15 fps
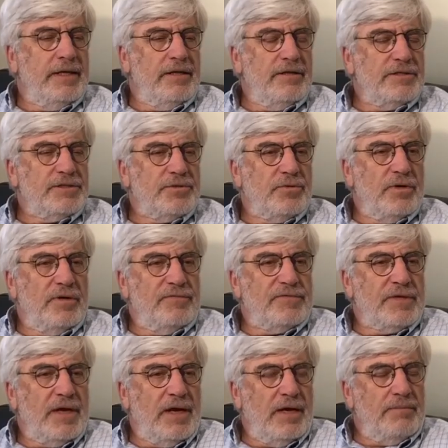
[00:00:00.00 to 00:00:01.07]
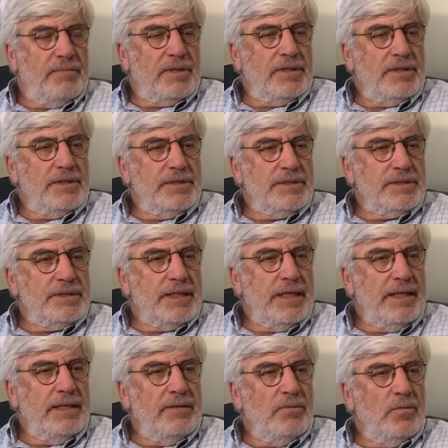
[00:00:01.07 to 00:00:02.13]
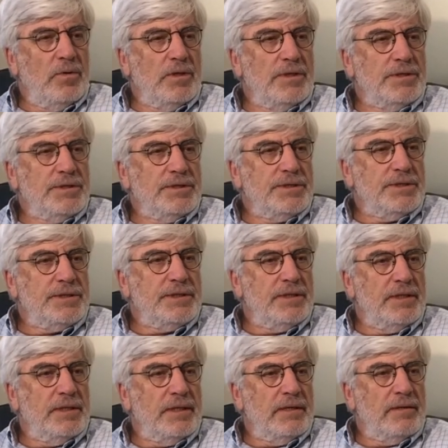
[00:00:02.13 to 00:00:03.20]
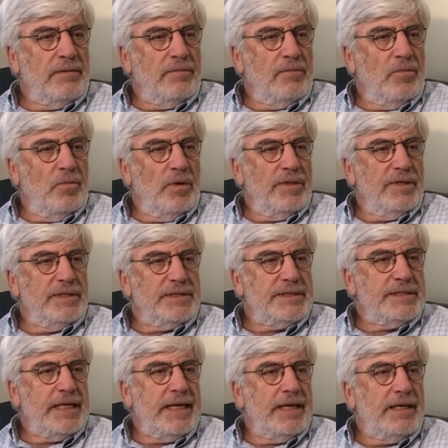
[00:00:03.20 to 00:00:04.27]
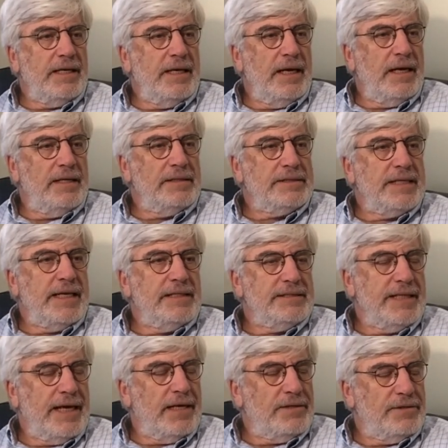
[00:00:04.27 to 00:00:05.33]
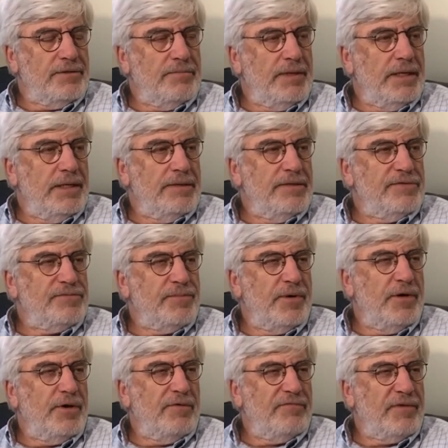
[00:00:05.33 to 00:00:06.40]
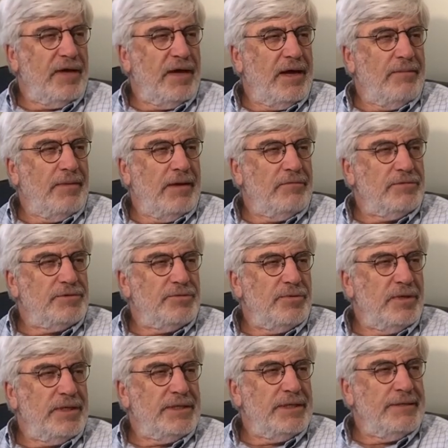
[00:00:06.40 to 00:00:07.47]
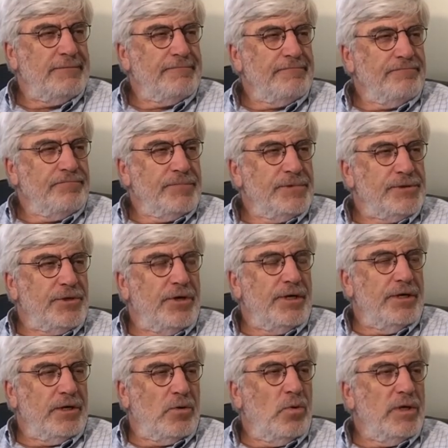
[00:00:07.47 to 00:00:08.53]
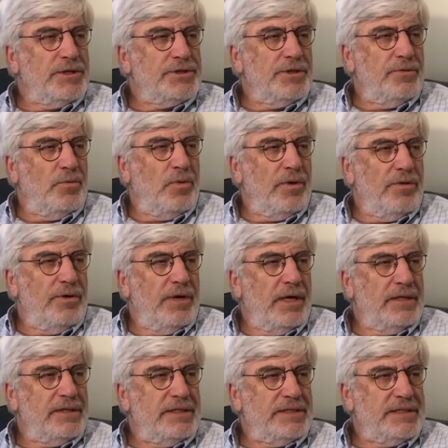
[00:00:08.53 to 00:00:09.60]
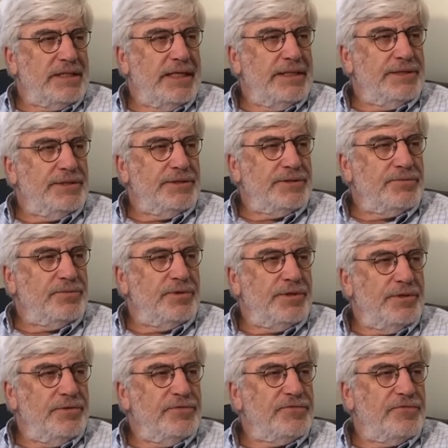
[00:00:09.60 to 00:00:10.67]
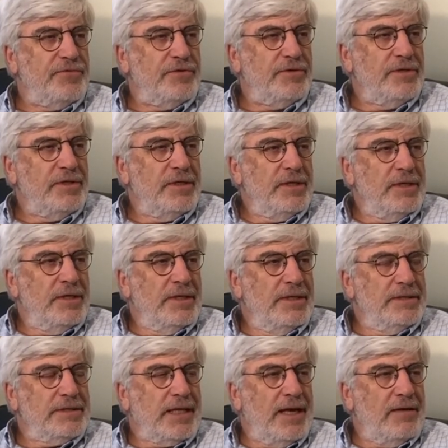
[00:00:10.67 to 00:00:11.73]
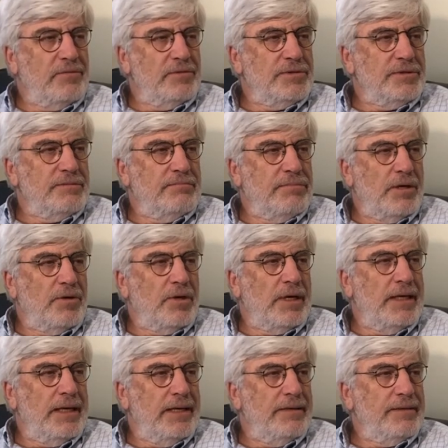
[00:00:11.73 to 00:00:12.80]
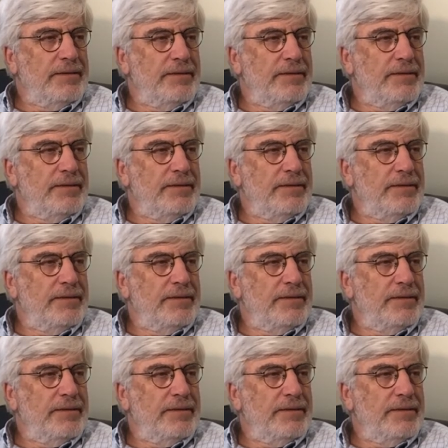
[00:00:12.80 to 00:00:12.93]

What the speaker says: tell the story of Scott because he was one that stands out to me in this period of time. I was really starting to question whether or not the stages were useful. And Scott was a burly,